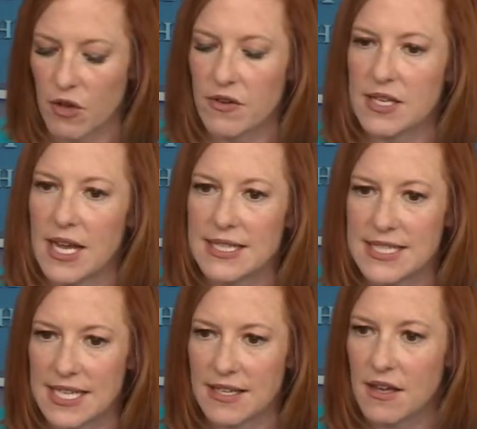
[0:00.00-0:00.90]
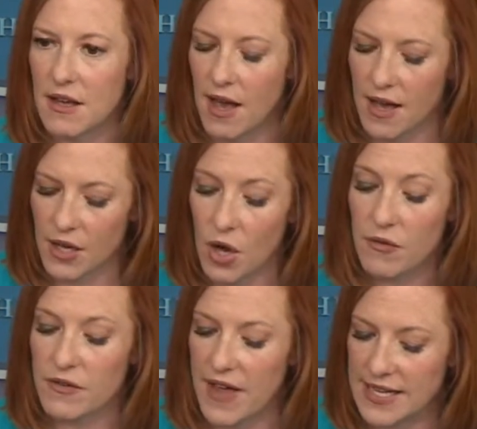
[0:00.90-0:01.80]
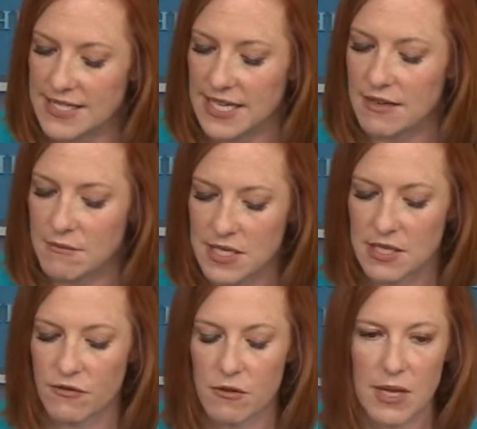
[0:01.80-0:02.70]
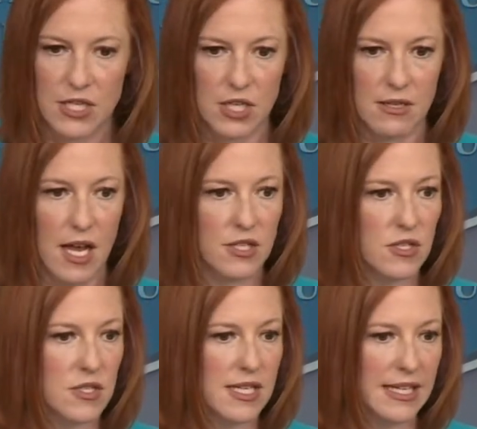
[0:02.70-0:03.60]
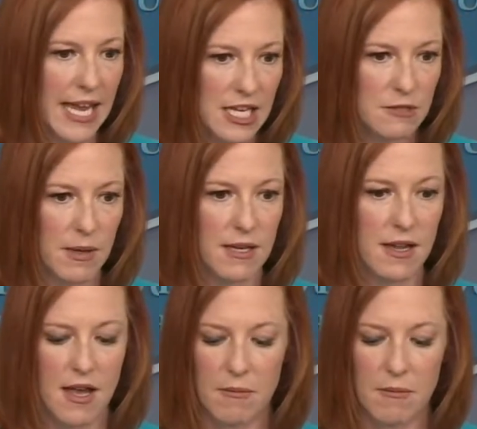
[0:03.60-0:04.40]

COVID vaccine misinformation, not just engagement,